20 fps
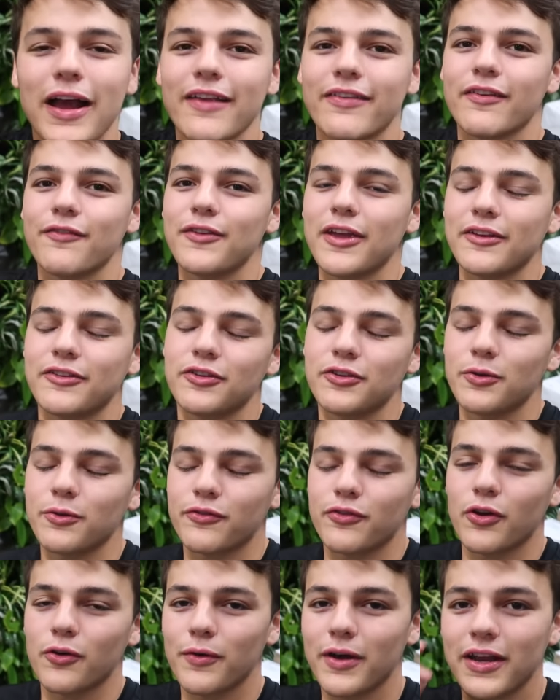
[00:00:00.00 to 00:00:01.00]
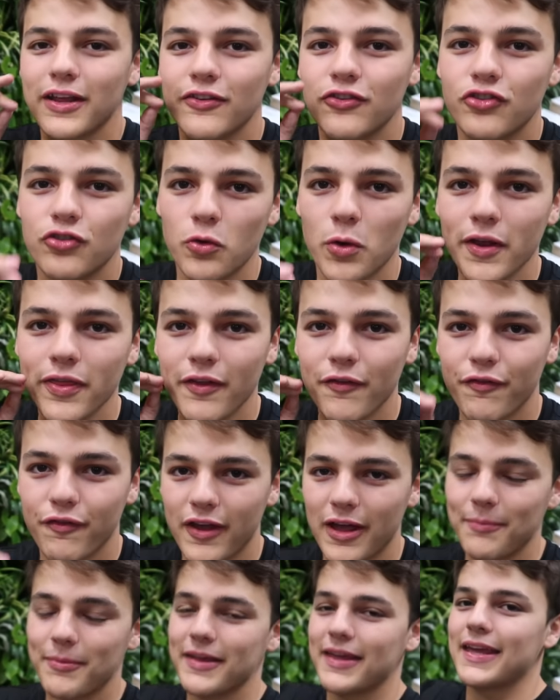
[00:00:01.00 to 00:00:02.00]
guys have yet to do so already, join the
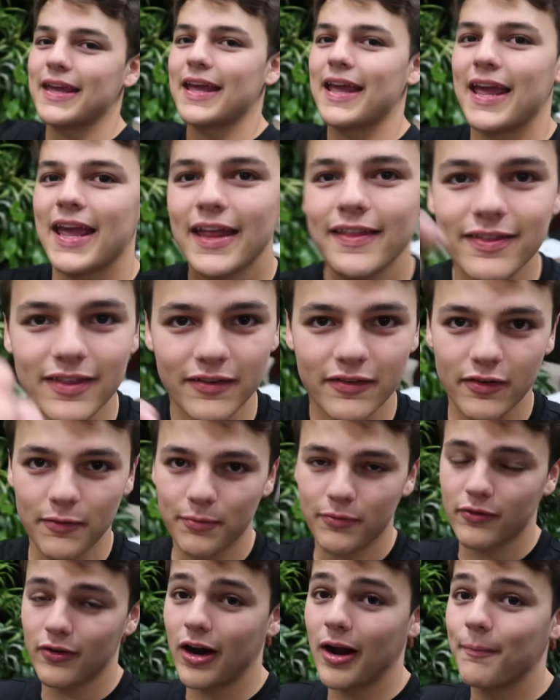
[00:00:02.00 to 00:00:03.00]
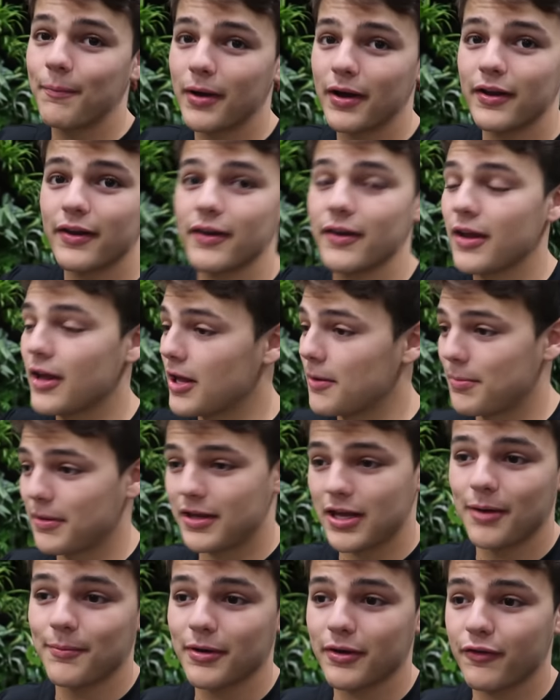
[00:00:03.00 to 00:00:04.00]
family, hit the subscribe button,
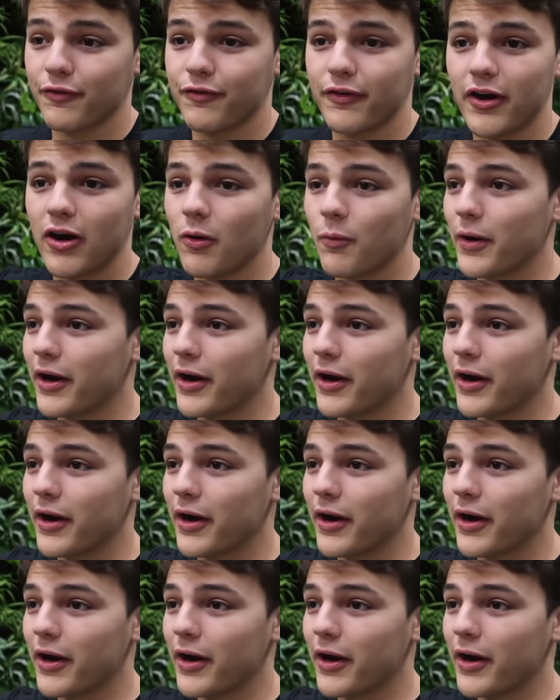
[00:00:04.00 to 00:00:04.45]
become a Cuffaro.